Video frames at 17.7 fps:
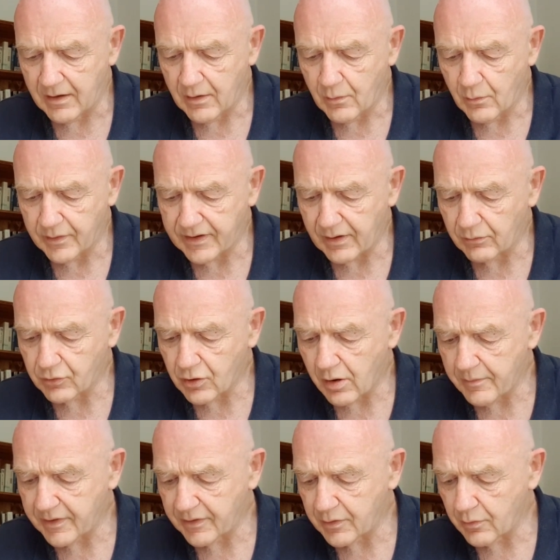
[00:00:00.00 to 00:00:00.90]
without
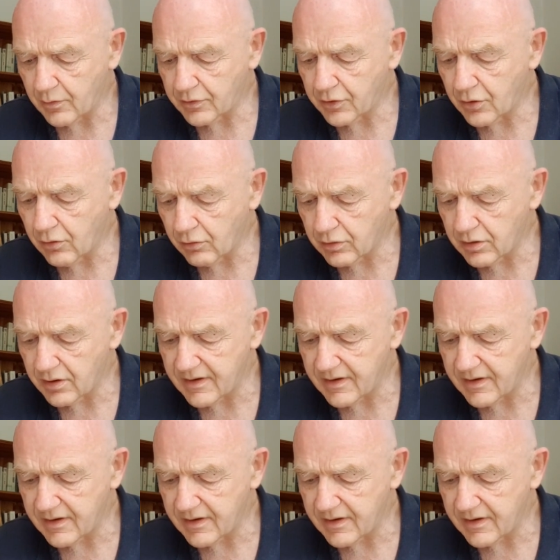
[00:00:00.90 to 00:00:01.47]
coming to a total